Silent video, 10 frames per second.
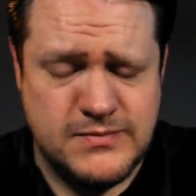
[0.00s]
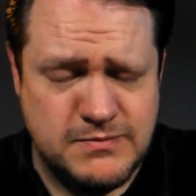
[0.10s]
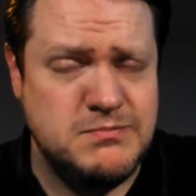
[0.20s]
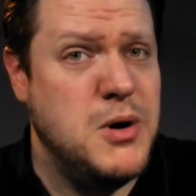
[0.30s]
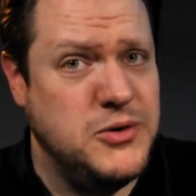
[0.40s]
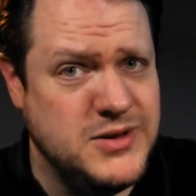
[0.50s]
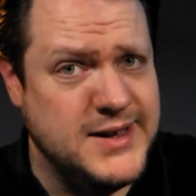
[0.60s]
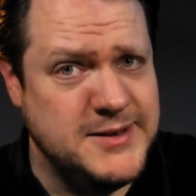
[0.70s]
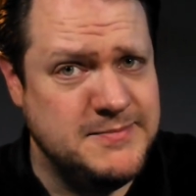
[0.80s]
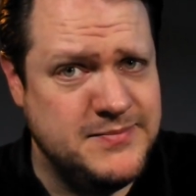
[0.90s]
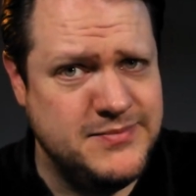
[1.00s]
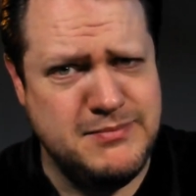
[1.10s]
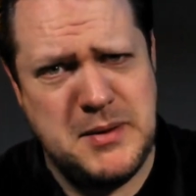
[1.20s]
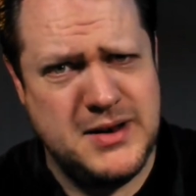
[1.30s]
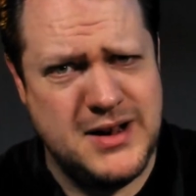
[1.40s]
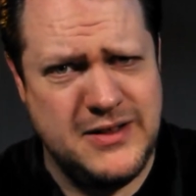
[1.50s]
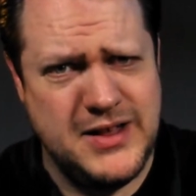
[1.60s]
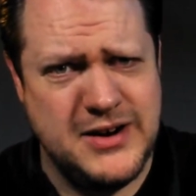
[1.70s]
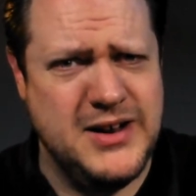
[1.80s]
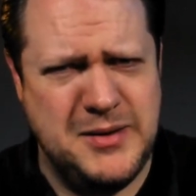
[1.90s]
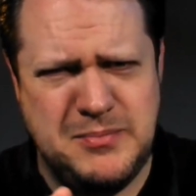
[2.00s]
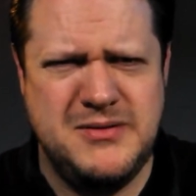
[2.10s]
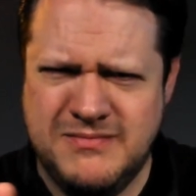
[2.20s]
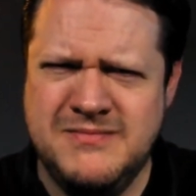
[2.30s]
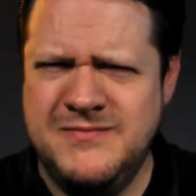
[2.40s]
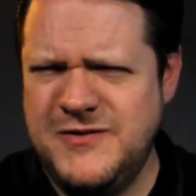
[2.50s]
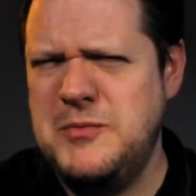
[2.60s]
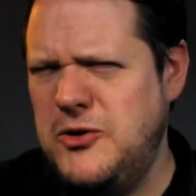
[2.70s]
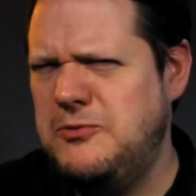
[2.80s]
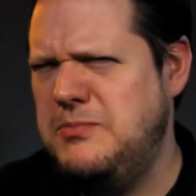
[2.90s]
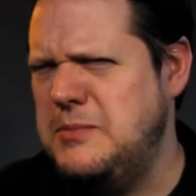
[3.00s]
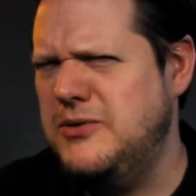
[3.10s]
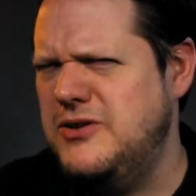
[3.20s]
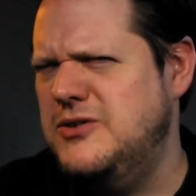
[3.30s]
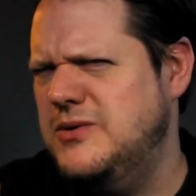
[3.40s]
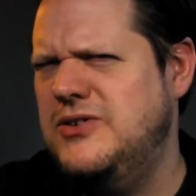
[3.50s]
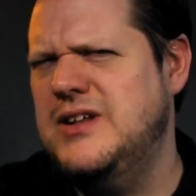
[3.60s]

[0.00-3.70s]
Mostly. Maybe not on the internet, but for most people that you would see